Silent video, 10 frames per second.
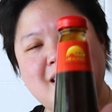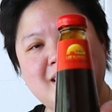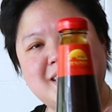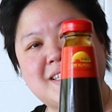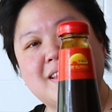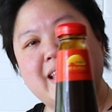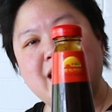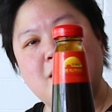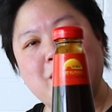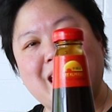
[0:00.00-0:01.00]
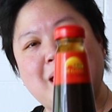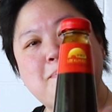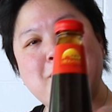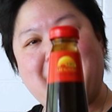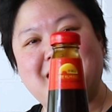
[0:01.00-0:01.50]
This is the Kum
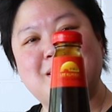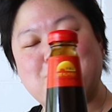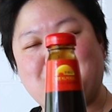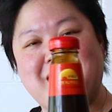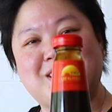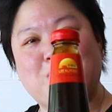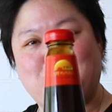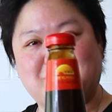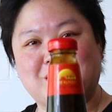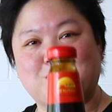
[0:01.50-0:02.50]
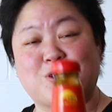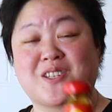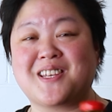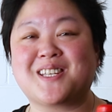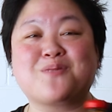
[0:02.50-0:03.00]
Kee Panda brand oyster sauce.
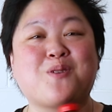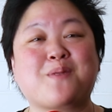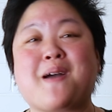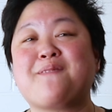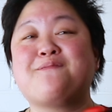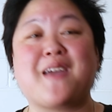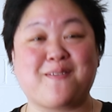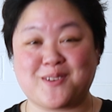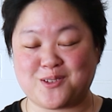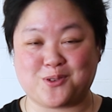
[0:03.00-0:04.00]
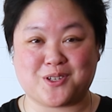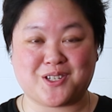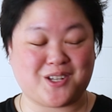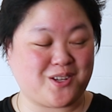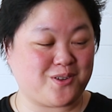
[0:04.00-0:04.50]
This is one of my favorite
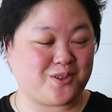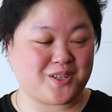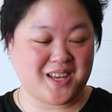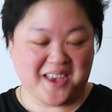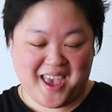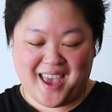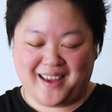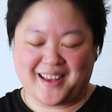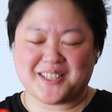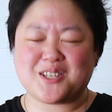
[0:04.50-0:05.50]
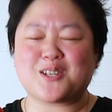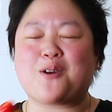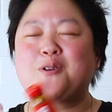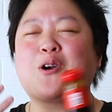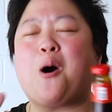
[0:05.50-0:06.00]
sauces to use. It's
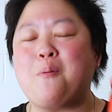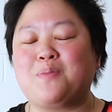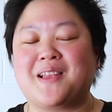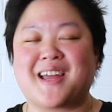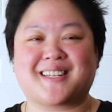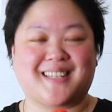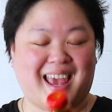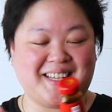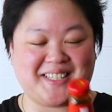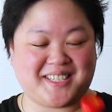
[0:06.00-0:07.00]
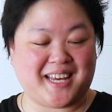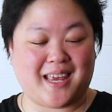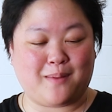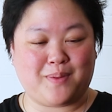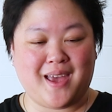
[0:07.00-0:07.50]
so complex and
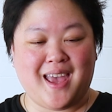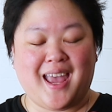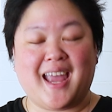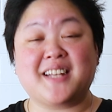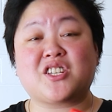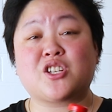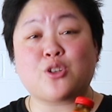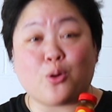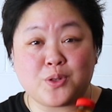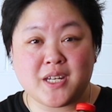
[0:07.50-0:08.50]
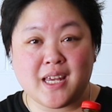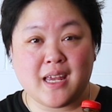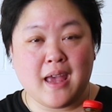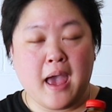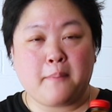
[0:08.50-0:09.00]
deep. It's
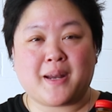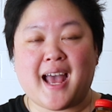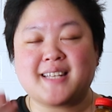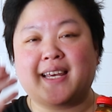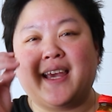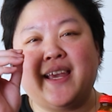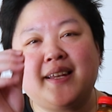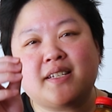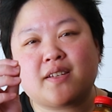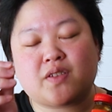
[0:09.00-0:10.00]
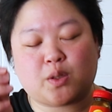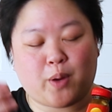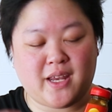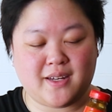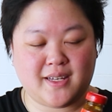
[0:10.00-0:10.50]
salty, but it has a hint of
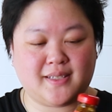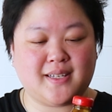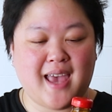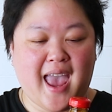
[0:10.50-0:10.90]
sweetness,